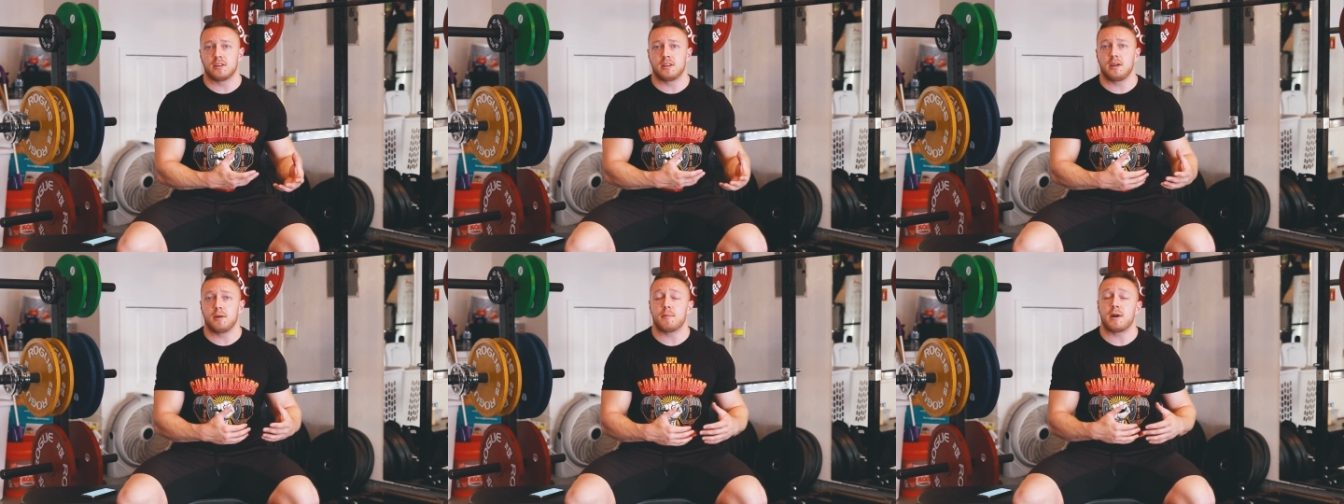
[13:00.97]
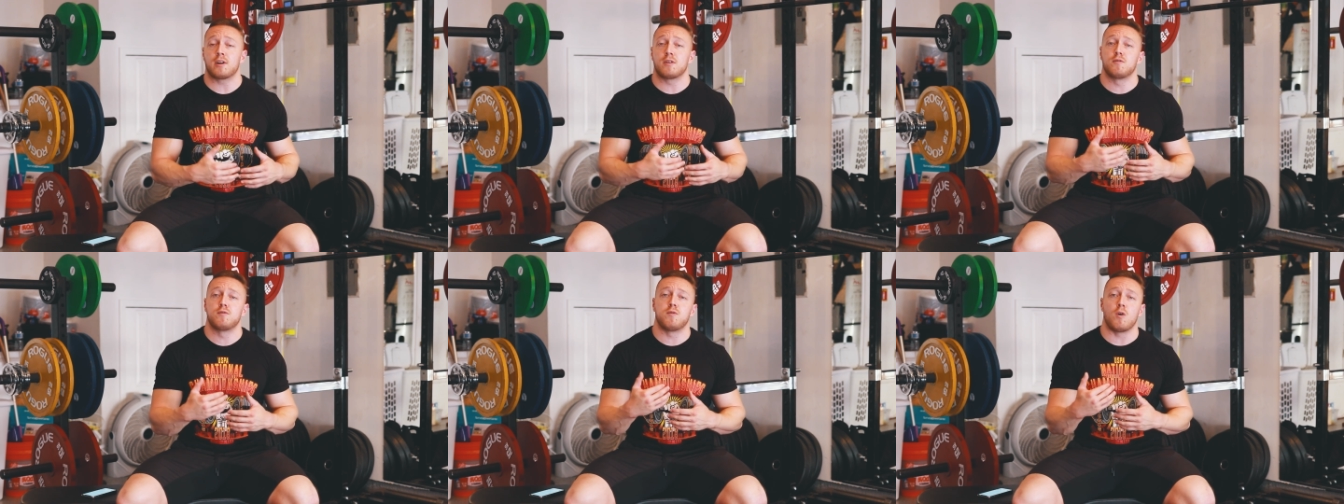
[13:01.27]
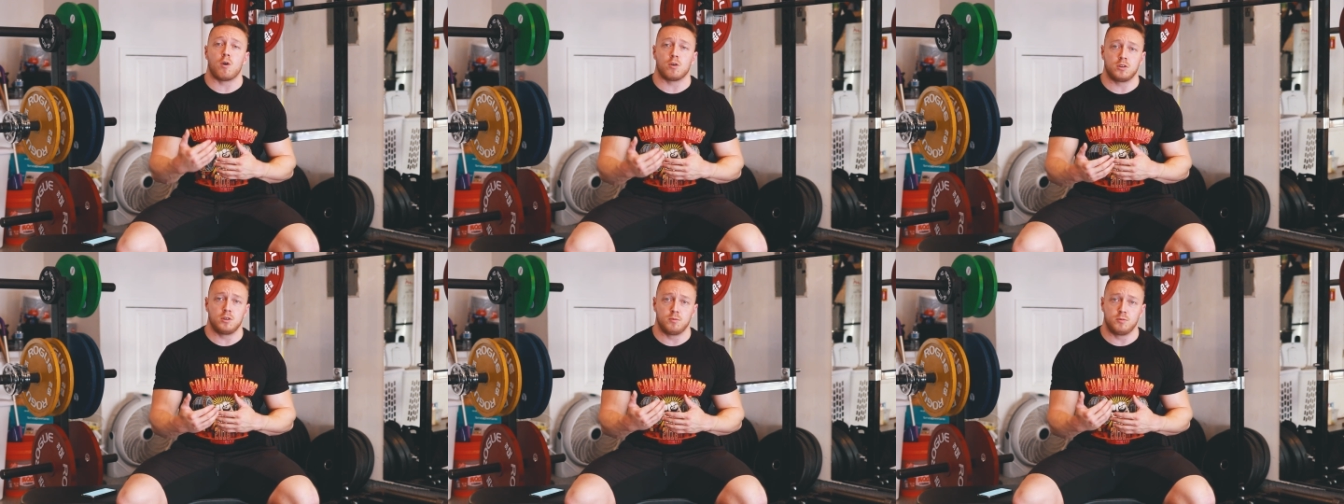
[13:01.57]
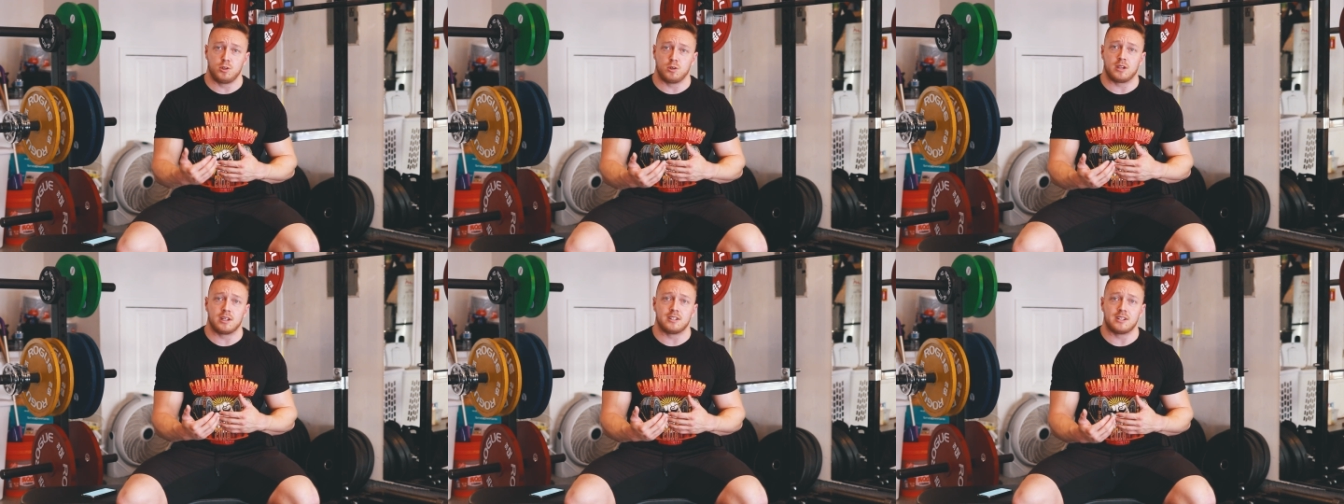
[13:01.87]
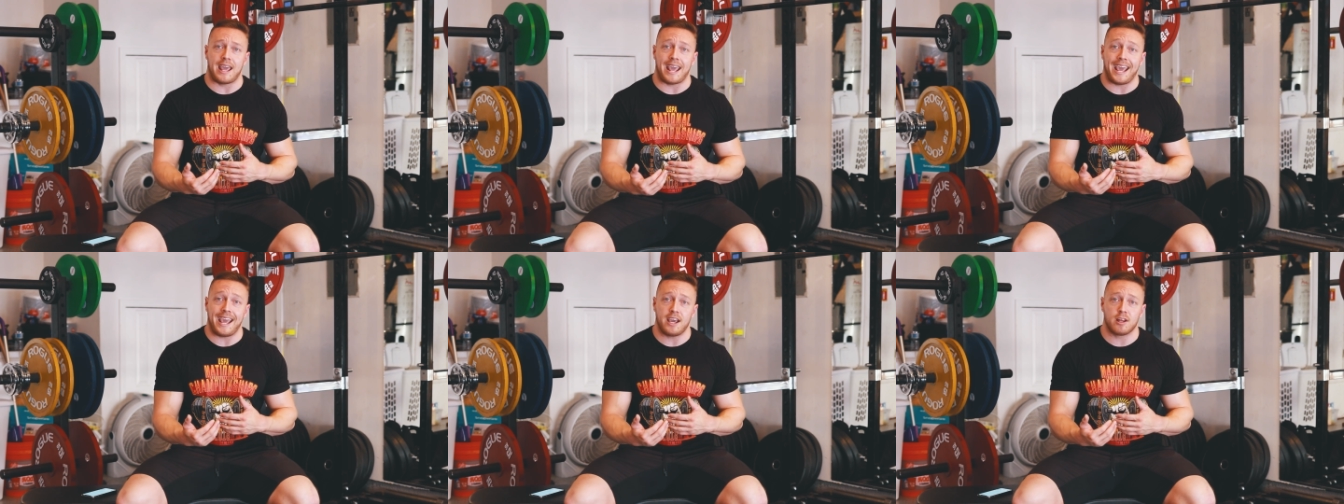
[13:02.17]
and the amount of volume you can
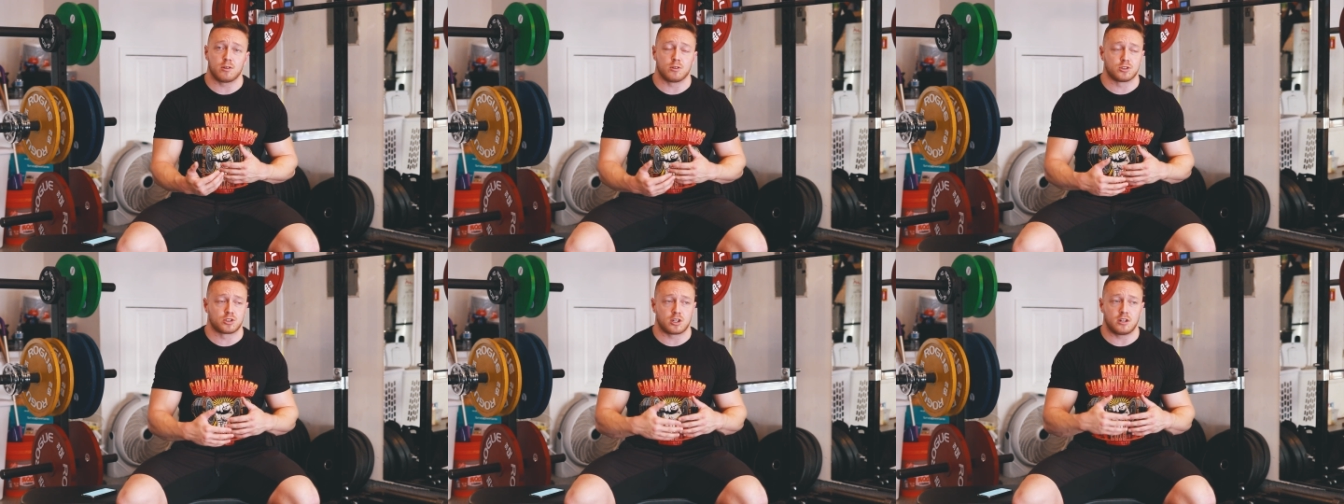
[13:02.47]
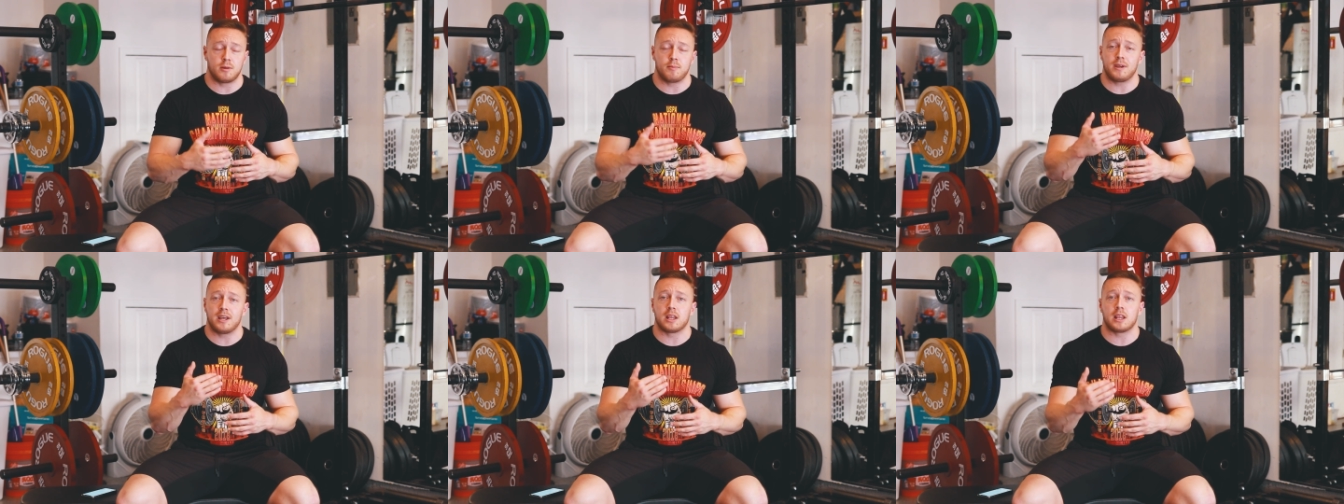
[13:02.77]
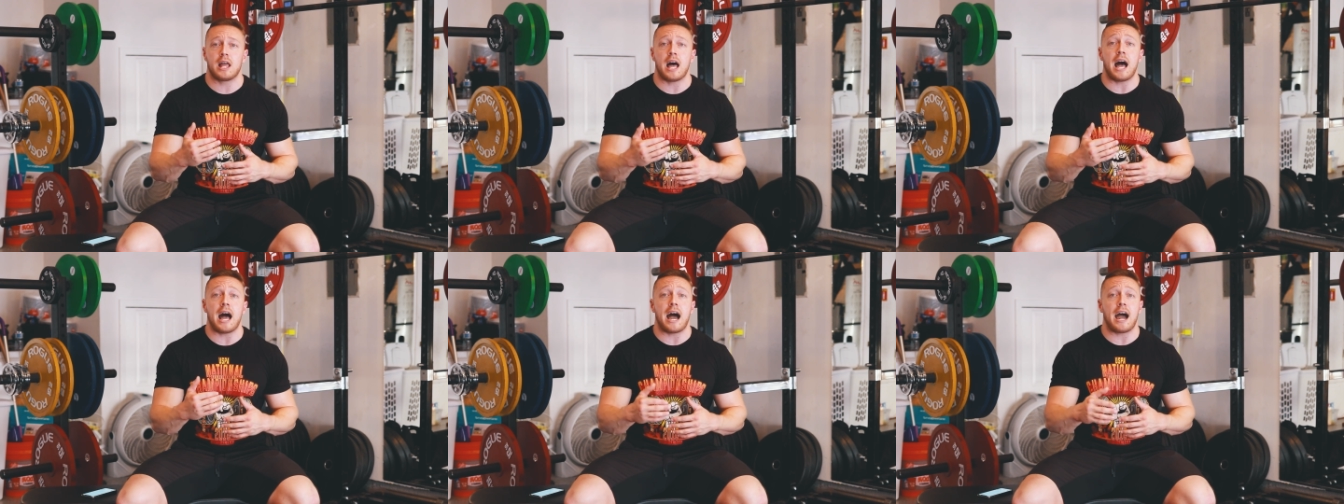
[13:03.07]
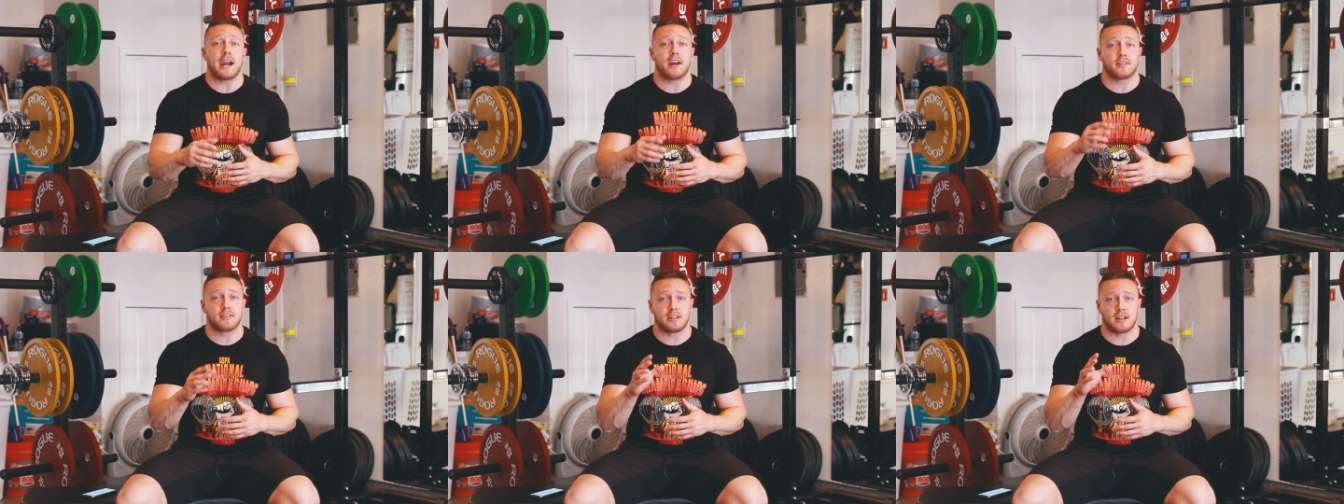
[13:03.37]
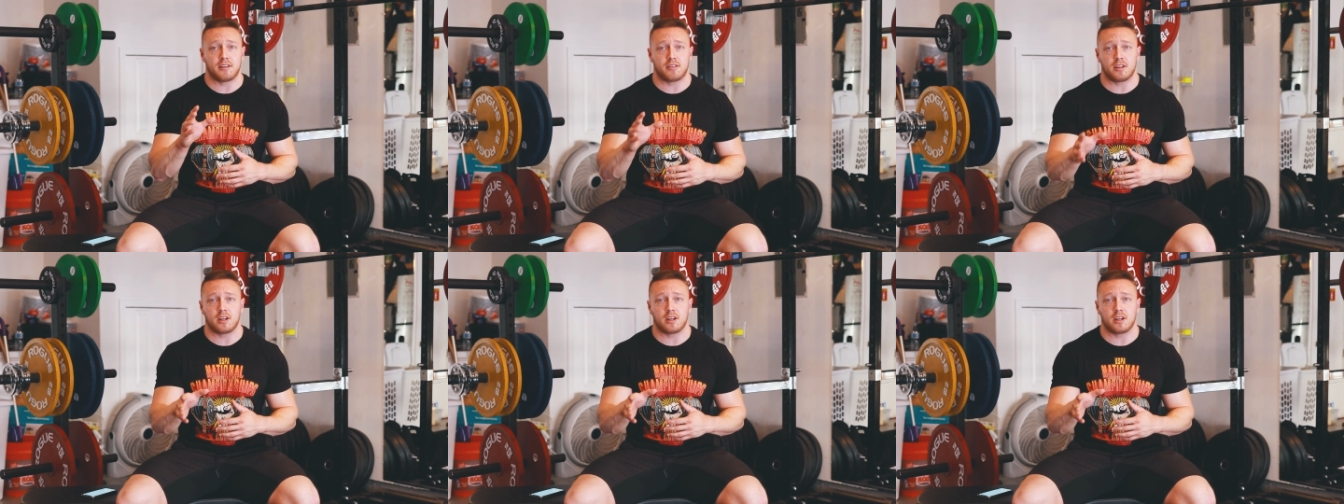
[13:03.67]
handle is gonna be a lot higher than I